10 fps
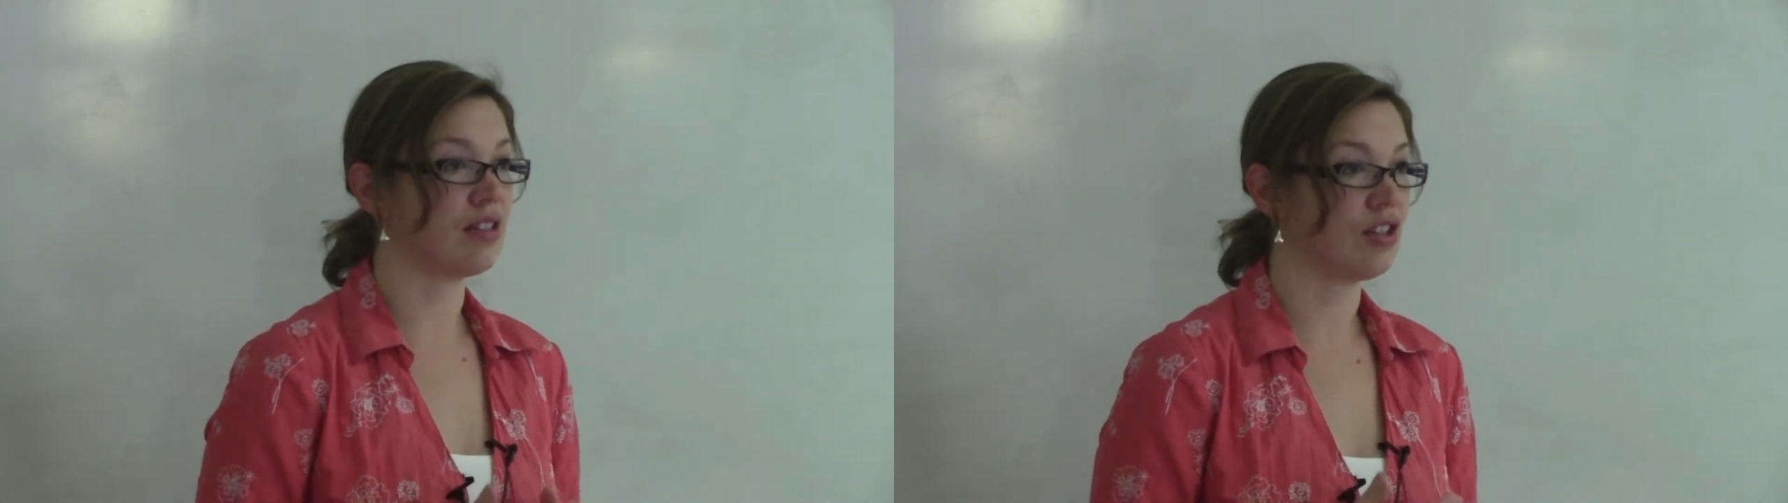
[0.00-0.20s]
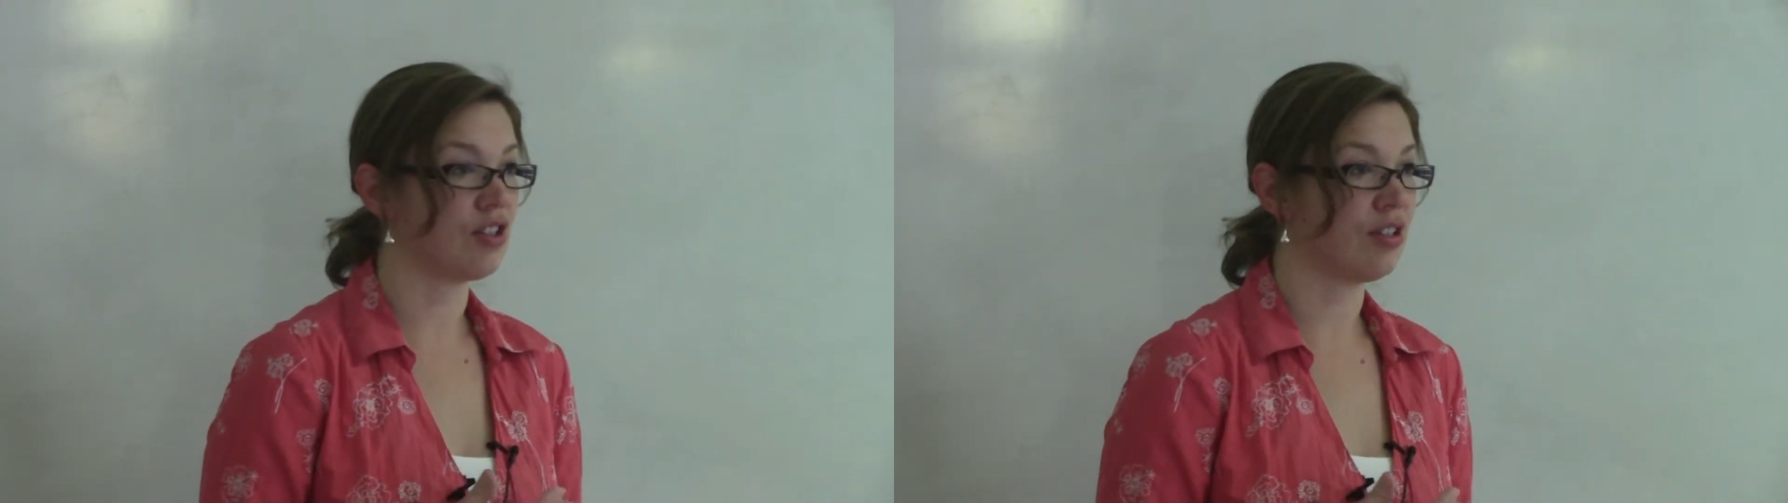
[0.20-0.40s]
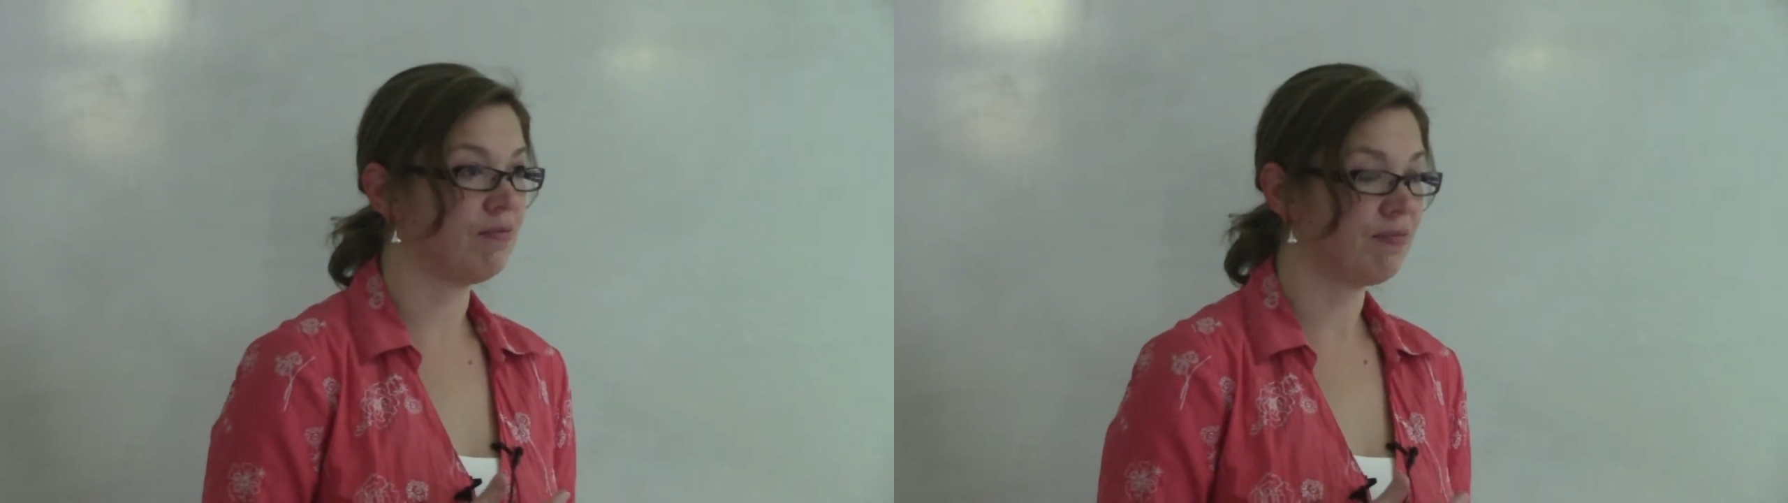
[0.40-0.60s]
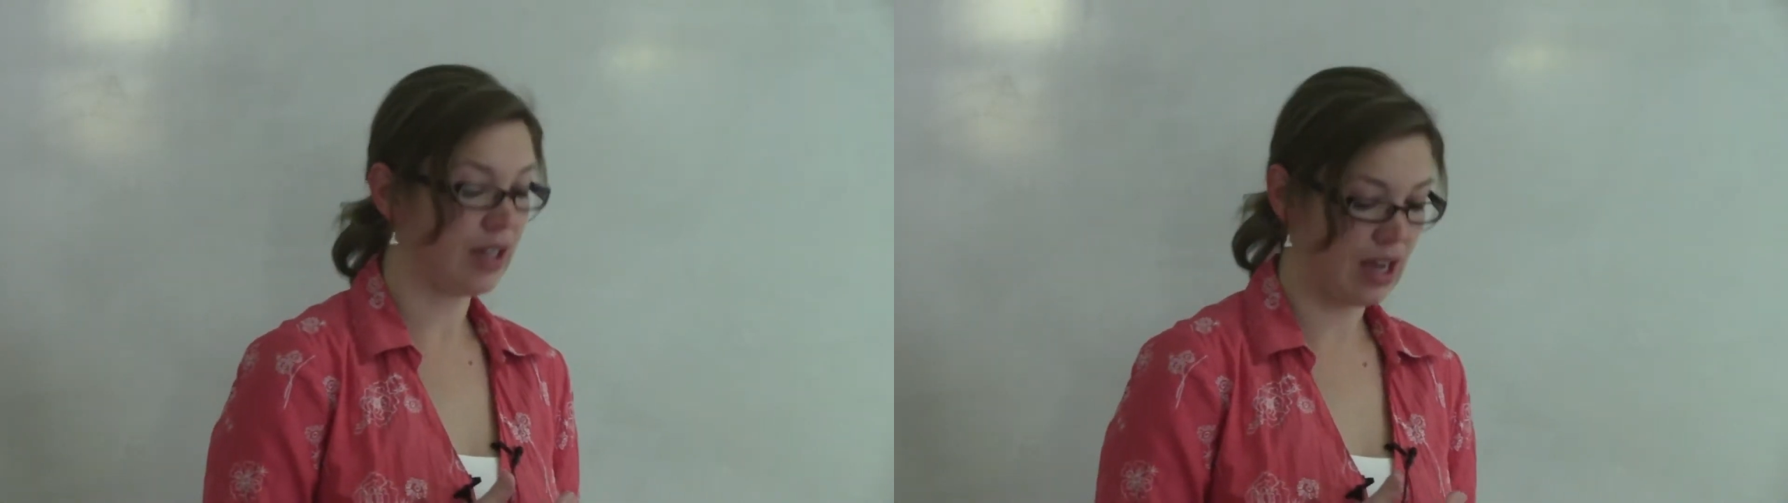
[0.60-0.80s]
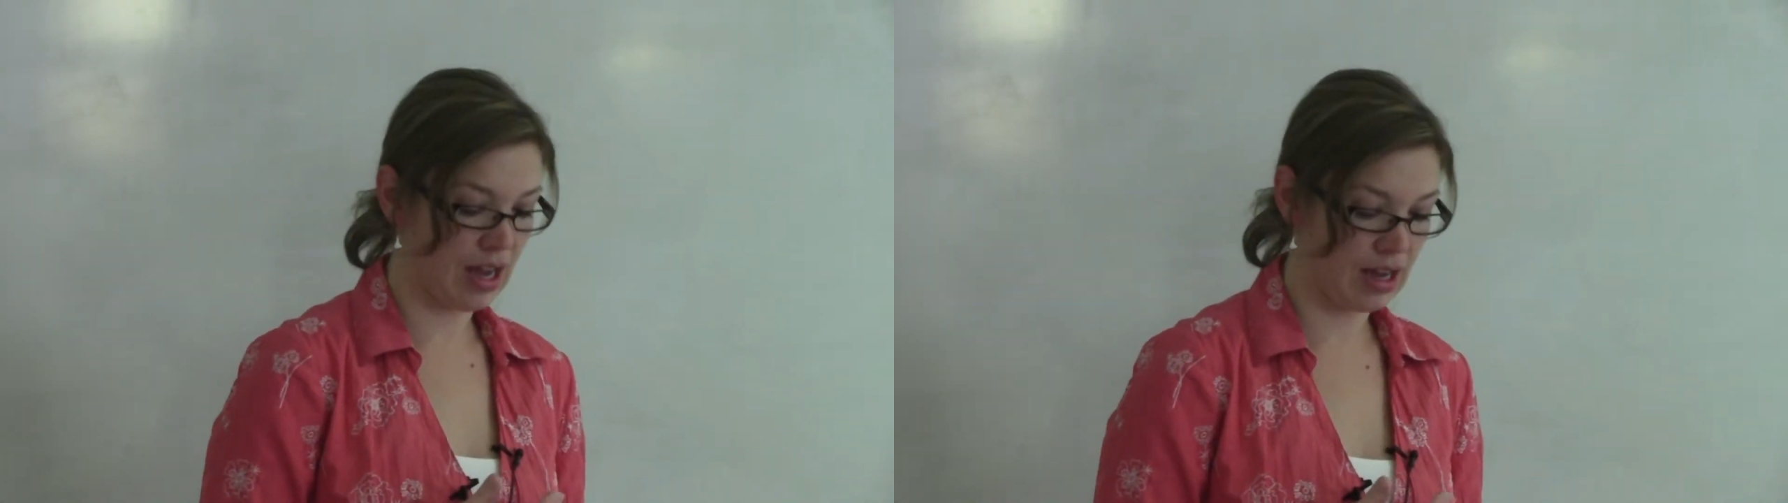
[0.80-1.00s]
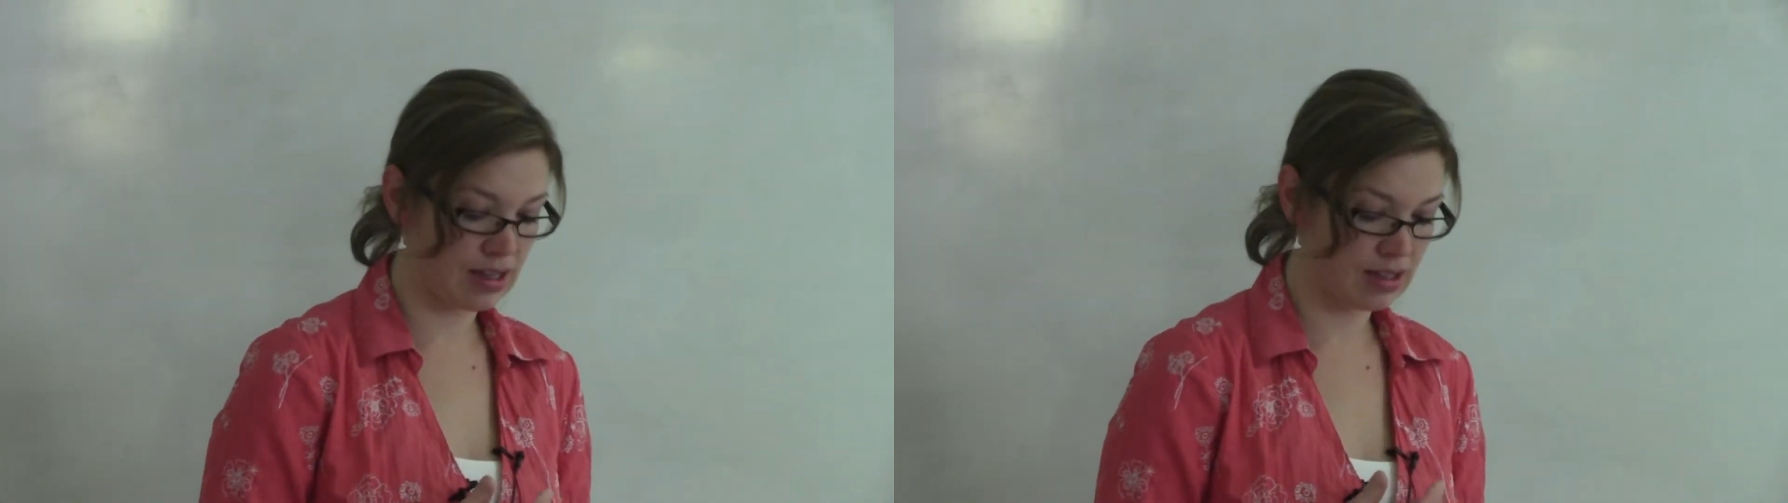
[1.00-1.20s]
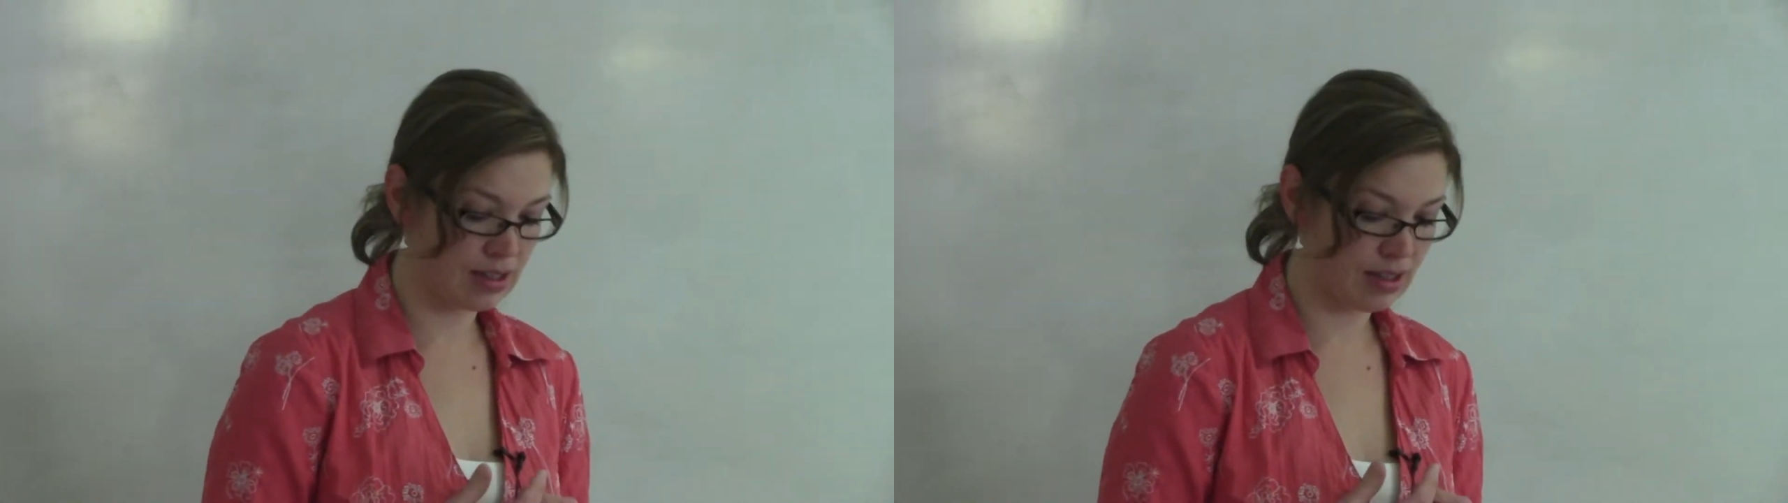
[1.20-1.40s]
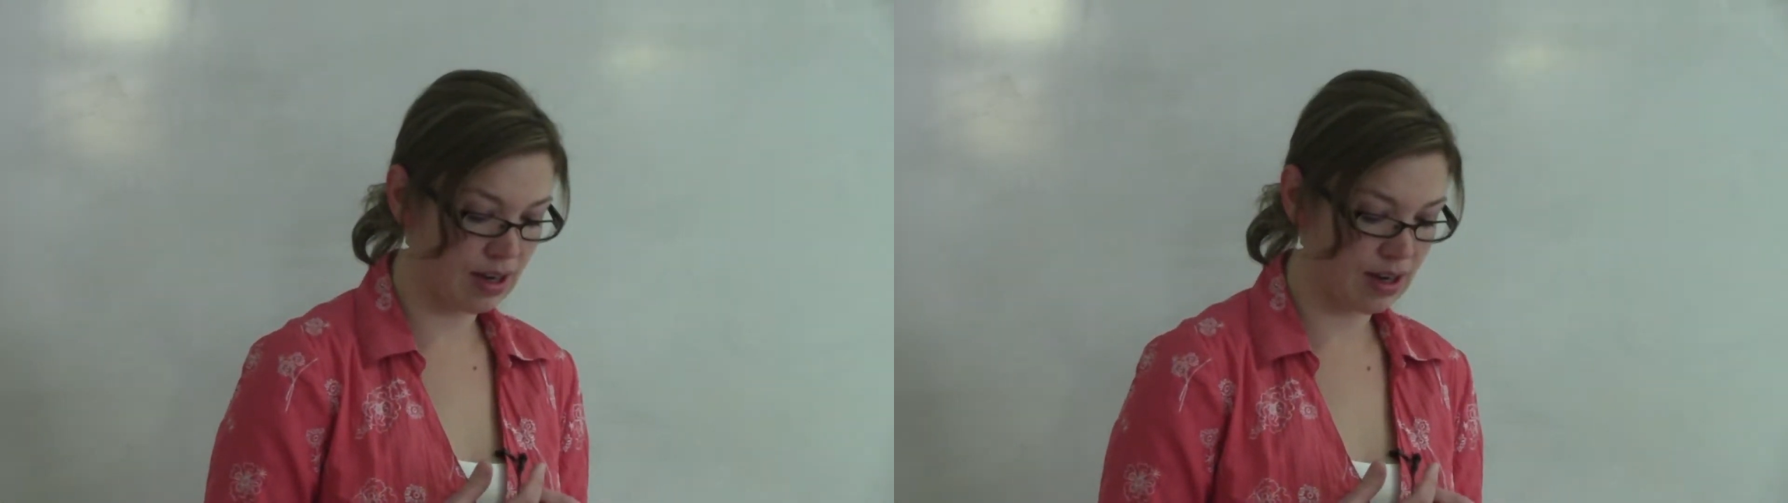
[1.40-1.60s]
decision and